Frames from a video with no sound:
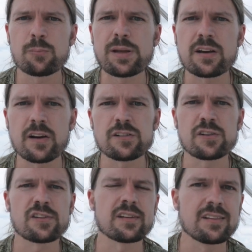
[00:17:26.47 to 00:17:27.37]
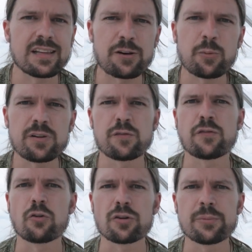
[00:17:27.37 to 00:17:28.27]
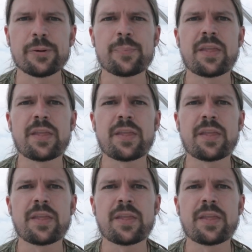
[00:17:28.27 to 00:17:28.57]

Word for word: because it's in liquid form,